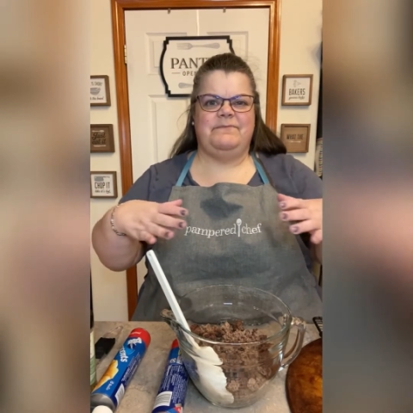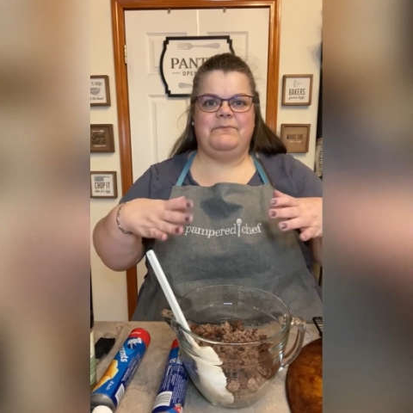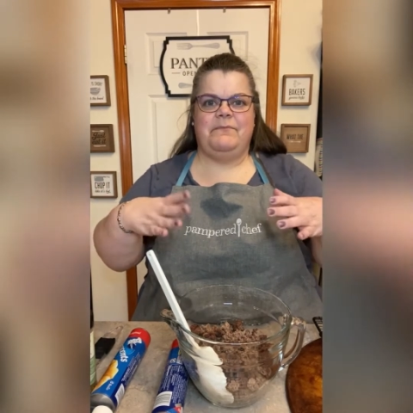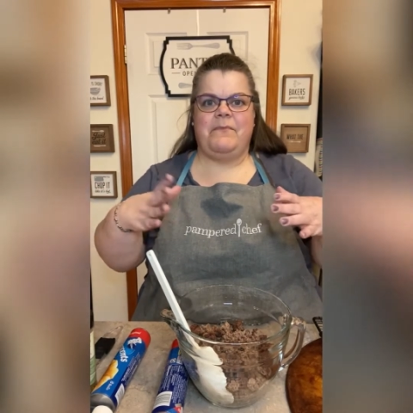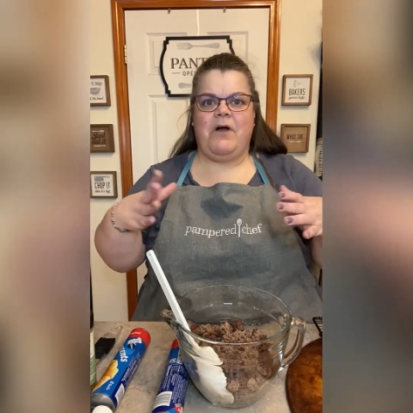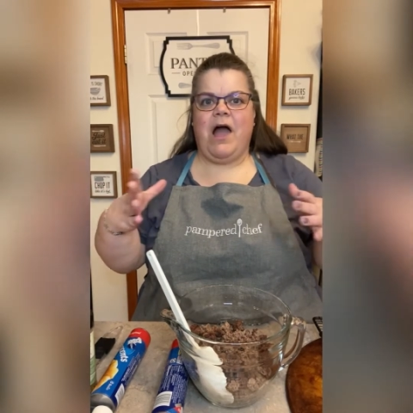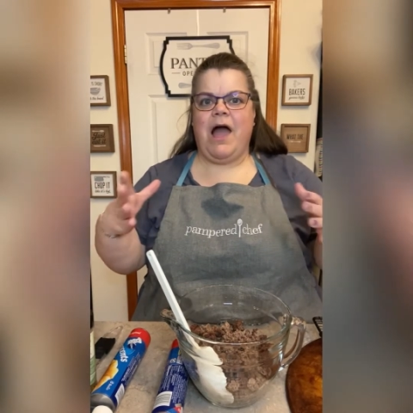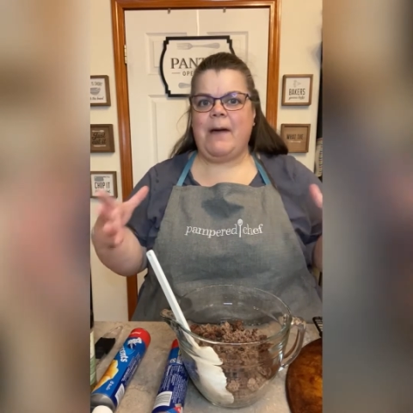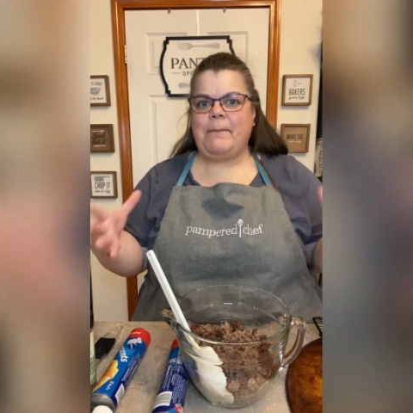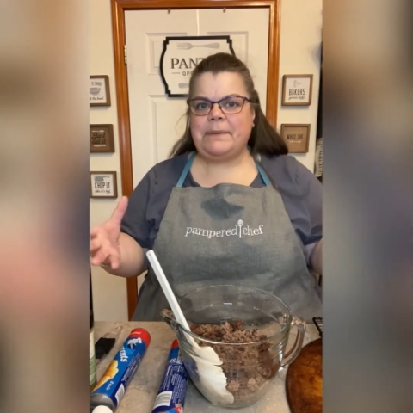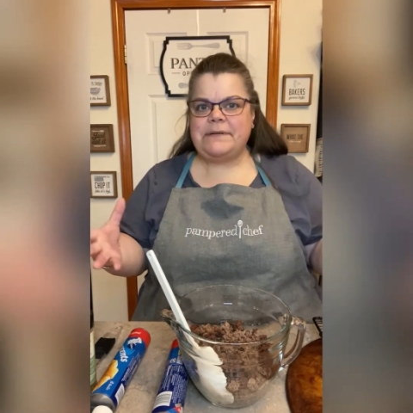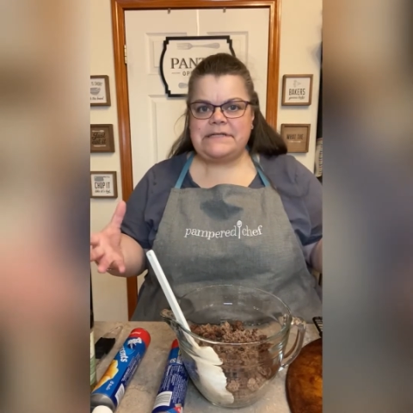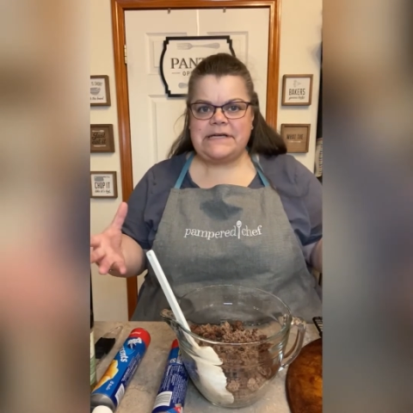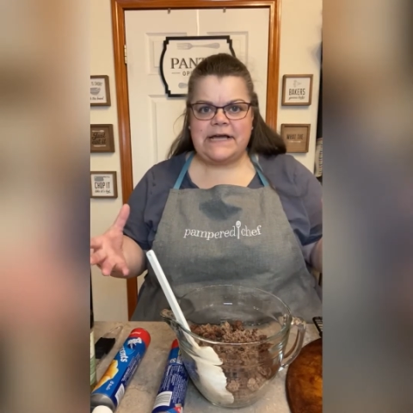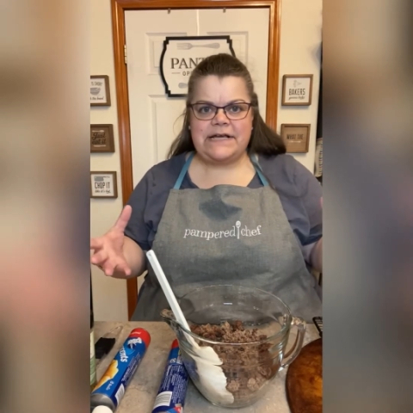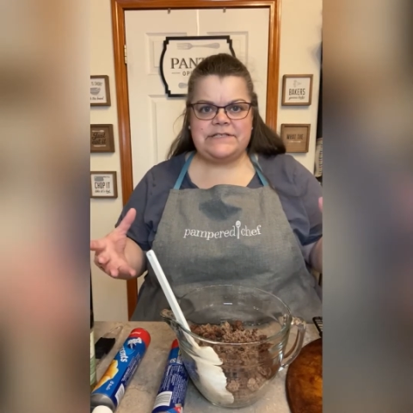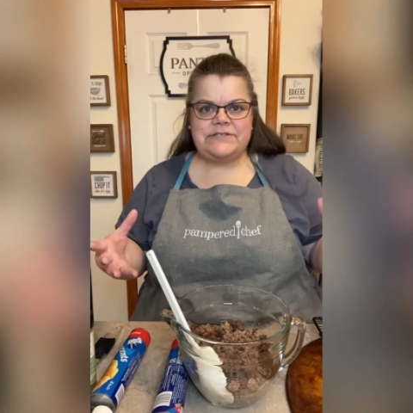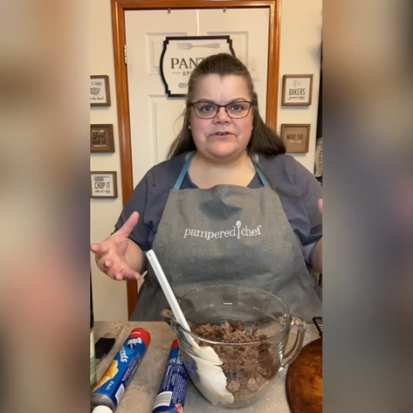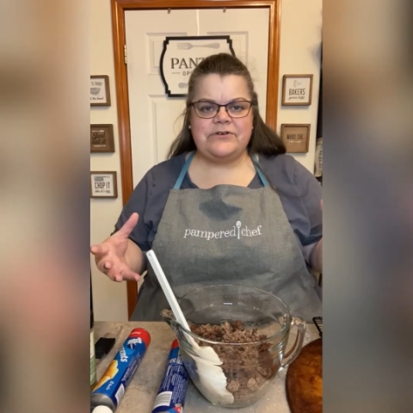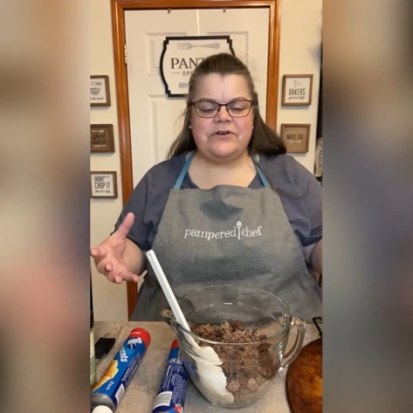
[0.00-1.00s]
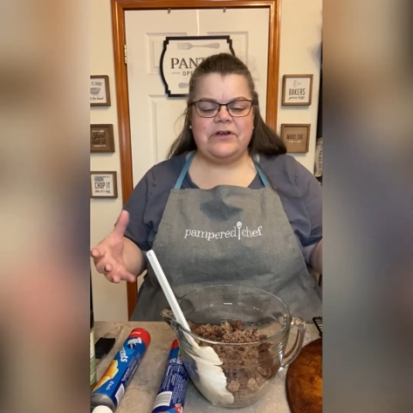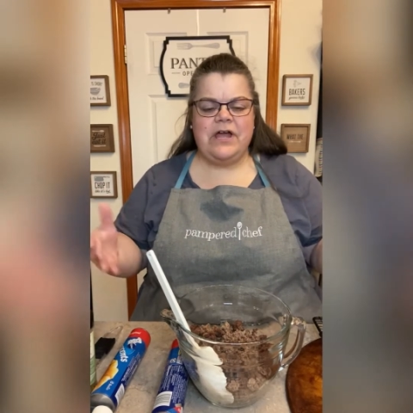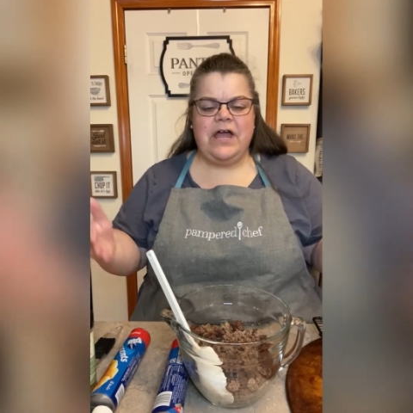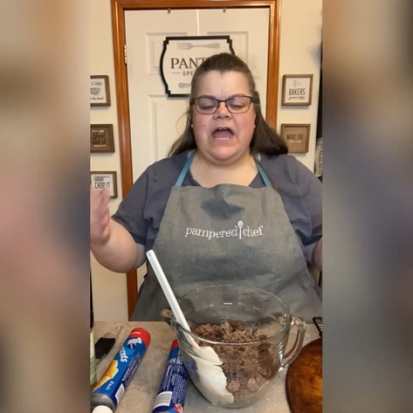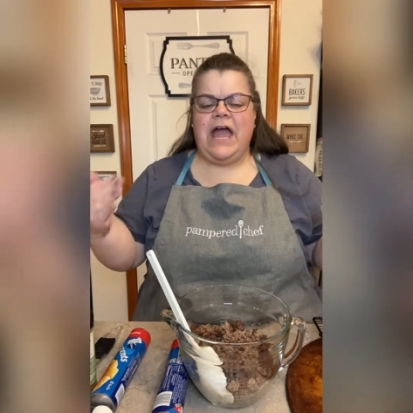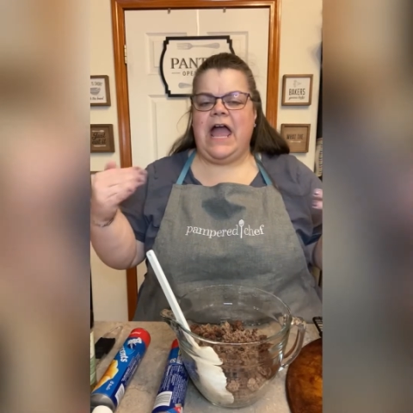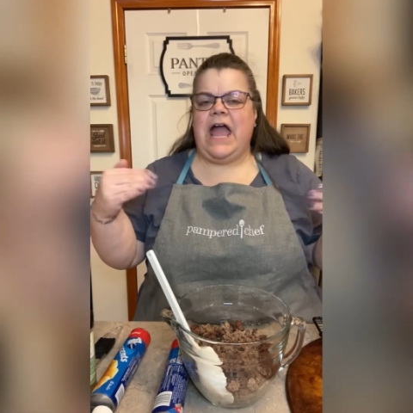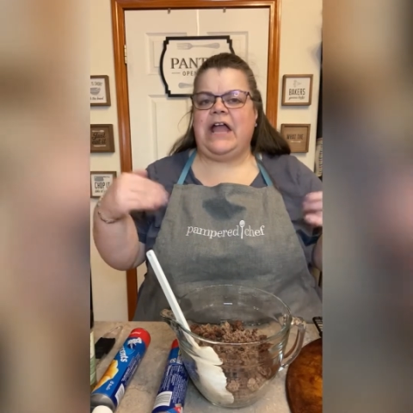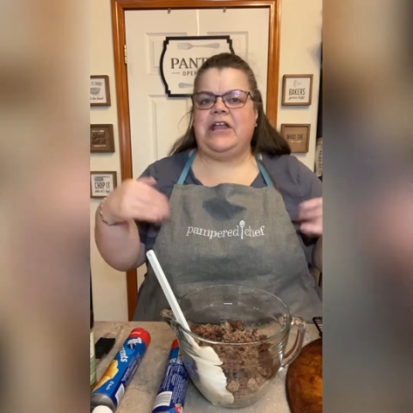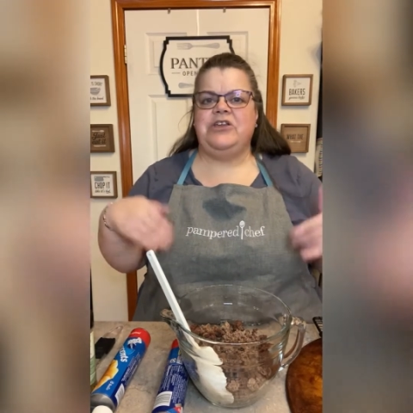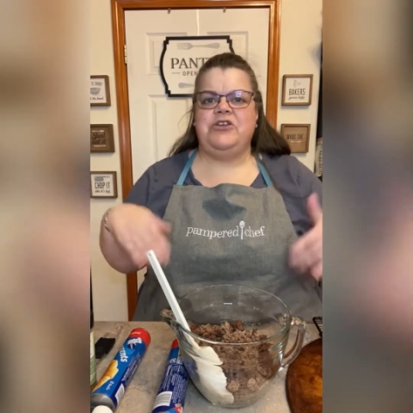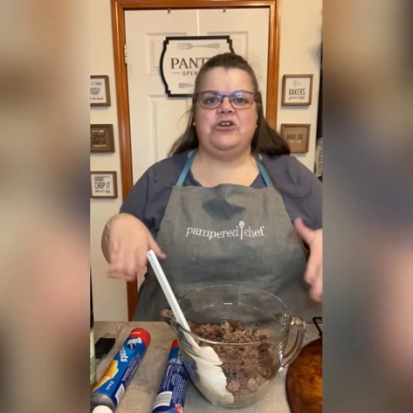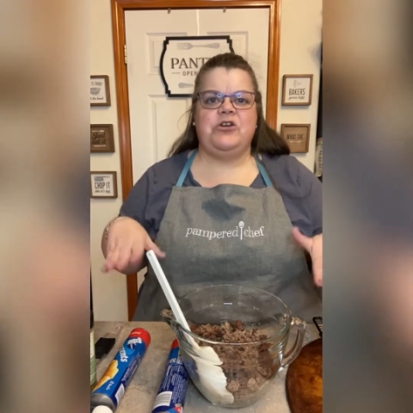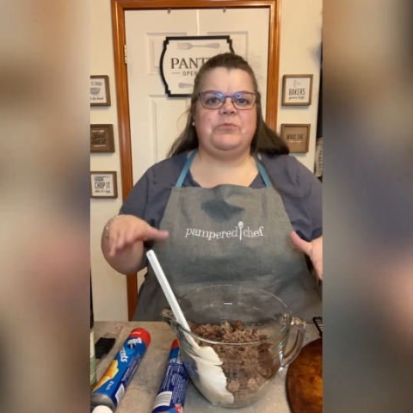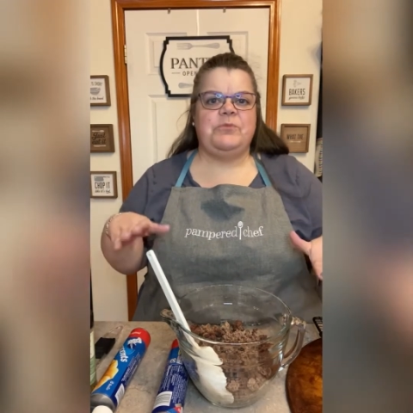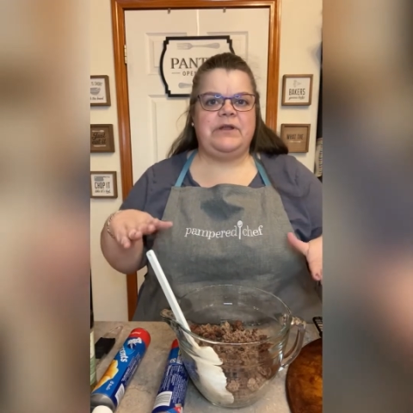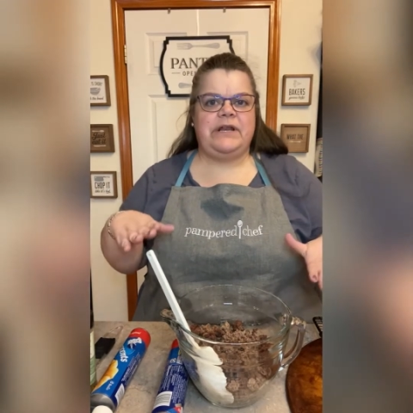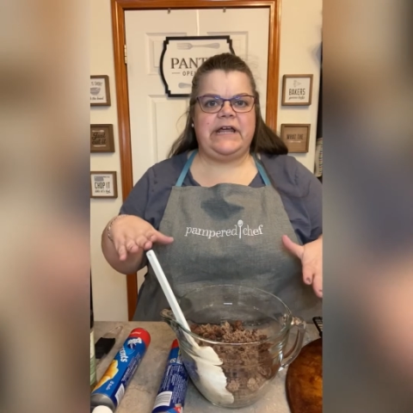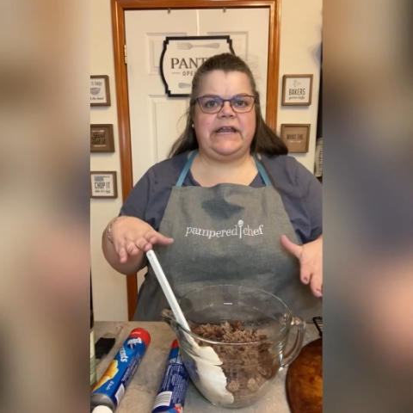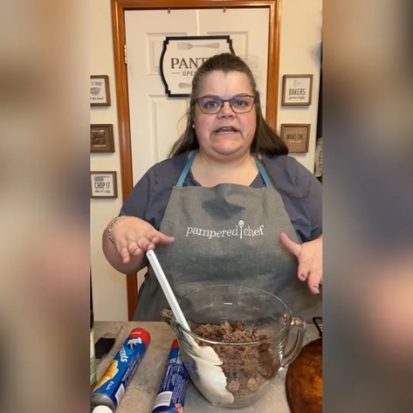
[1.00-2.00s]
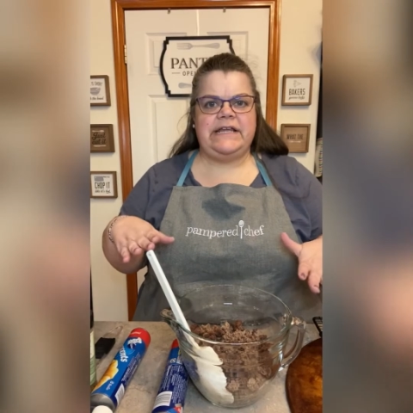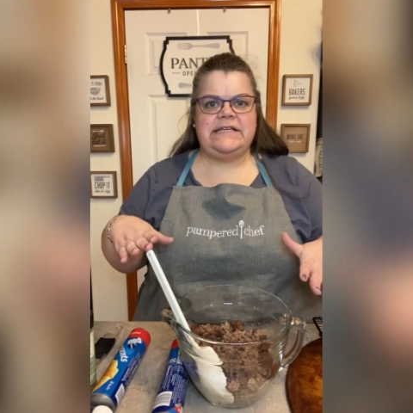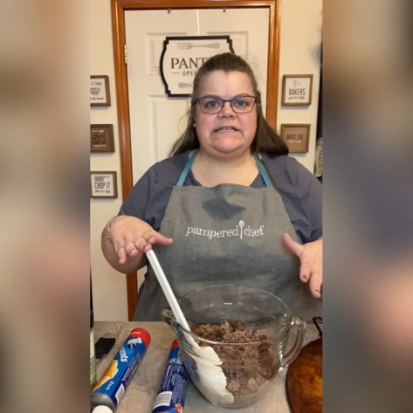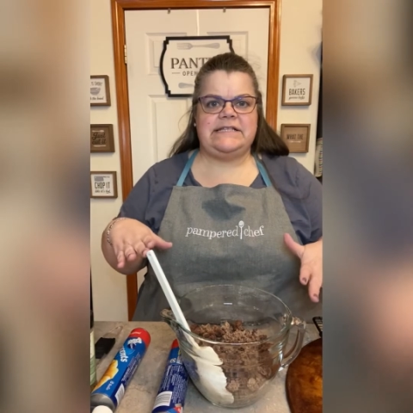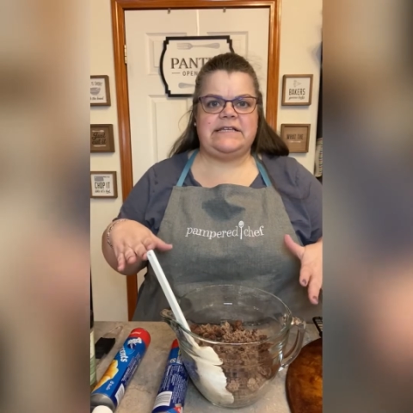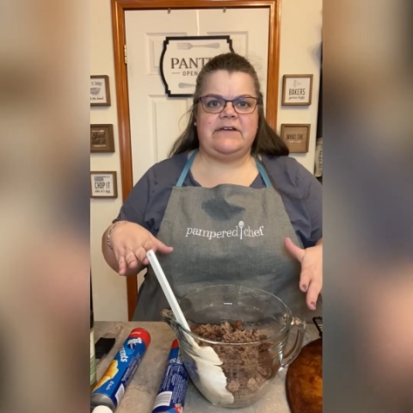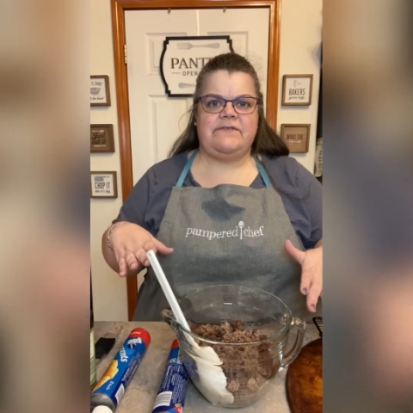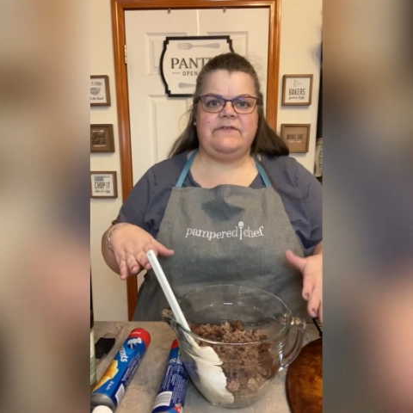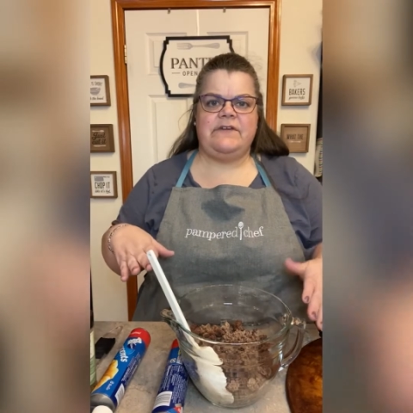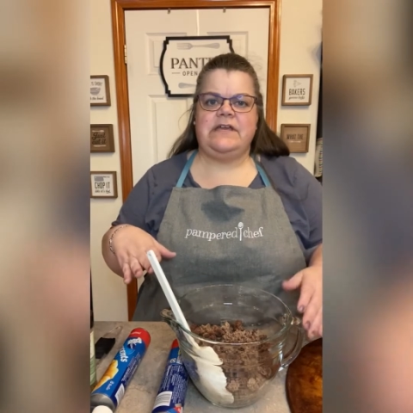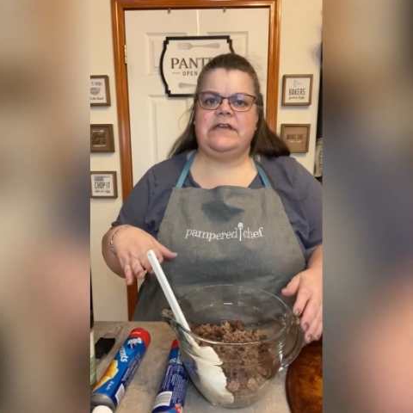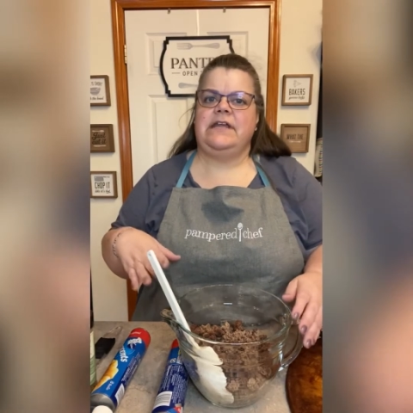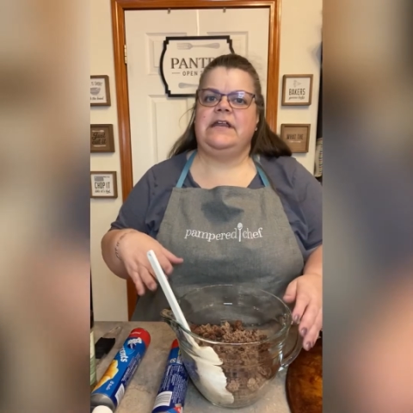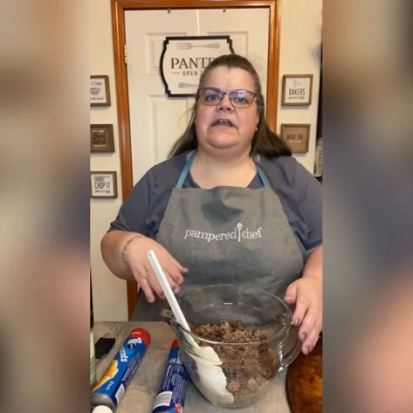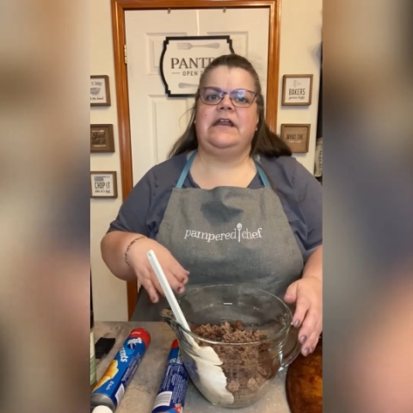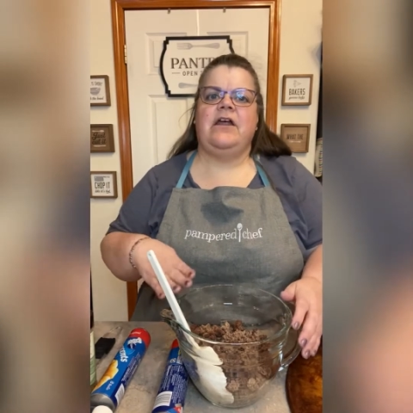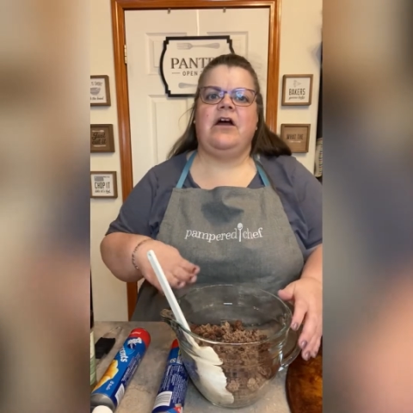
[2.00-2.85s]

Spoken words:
appetizer, and you can put any stuffing in it.